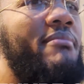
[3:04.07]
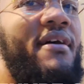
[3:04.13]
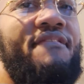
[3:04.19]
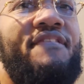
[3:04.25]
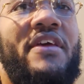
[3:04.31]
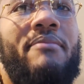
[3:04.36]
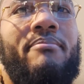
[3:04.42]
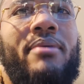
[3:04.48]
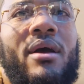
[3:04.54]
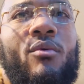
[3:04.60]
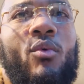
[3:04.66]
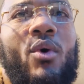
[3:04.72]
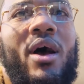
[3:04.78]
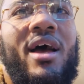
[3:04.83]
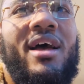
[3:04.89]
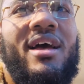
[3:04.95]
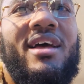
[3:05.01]
My feet been
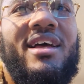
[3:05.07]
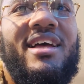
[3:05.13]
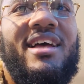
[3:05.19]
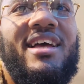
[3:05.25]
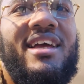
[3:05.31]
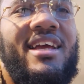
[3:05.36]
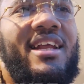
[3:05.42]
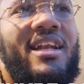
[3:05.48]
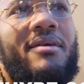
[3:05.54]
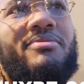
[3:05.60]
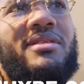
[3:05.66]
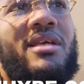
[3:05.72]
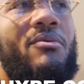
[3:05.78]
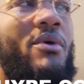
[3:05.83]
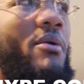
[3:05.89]
wet know what I'm saying?